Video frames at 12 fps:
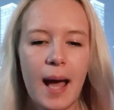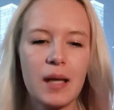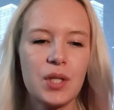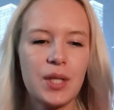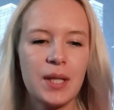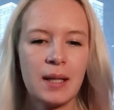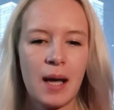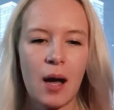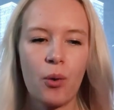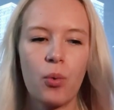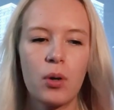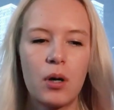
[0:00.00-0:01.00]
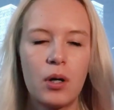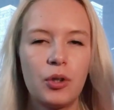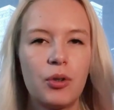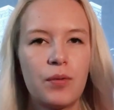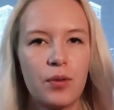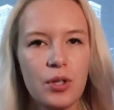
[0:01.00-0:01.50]
had in our
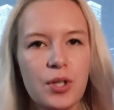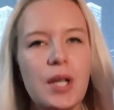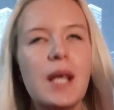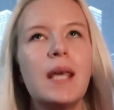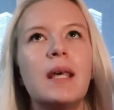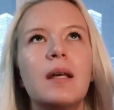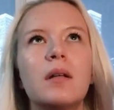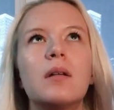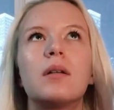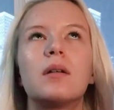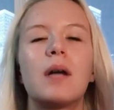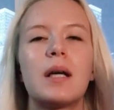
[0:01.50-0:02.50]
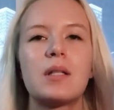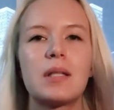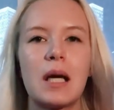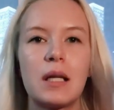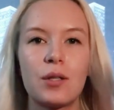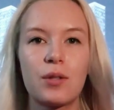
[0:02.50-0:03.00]
university, I
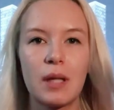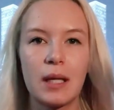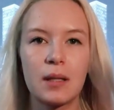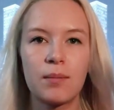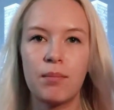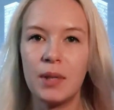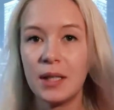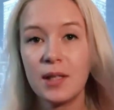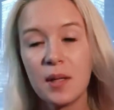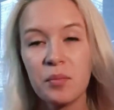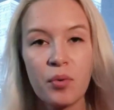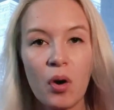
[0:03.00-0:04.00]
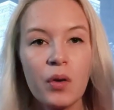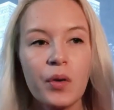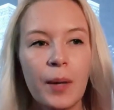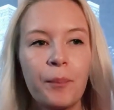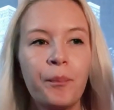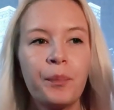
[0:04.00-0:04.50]
studied like media
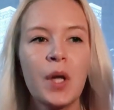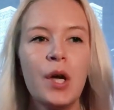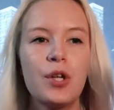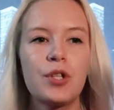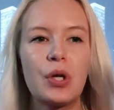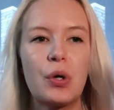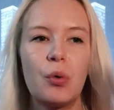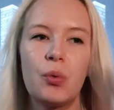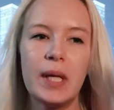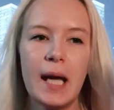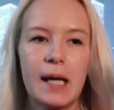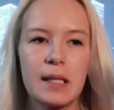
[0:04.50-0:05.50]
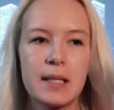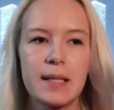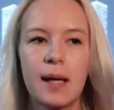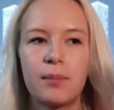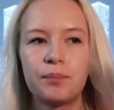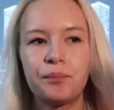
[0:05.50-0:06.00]
program, so we had
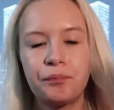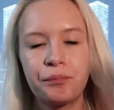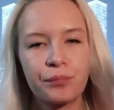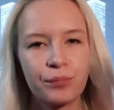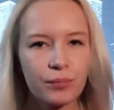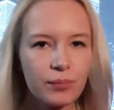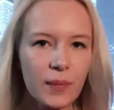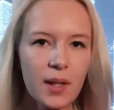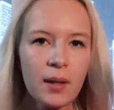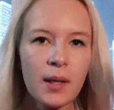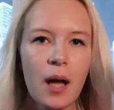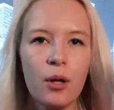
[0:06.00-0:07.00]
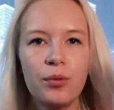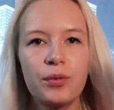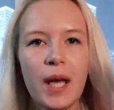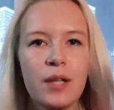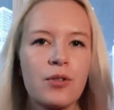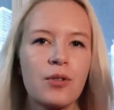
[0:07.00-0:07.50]
some kind of
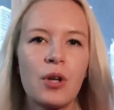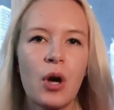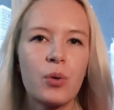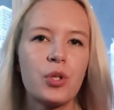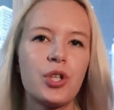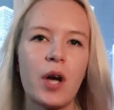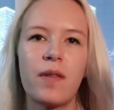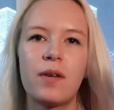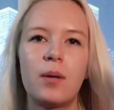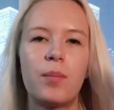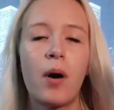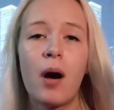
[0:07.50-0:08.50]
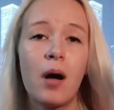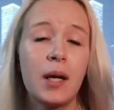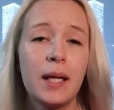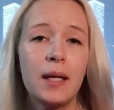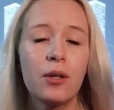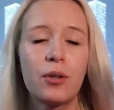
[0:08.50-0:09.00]
get to know each other
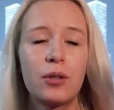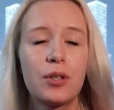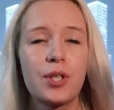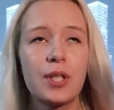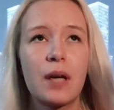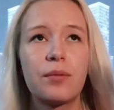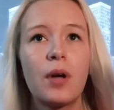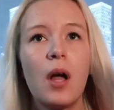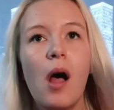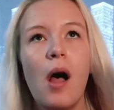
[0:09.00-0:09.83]
party or stuff.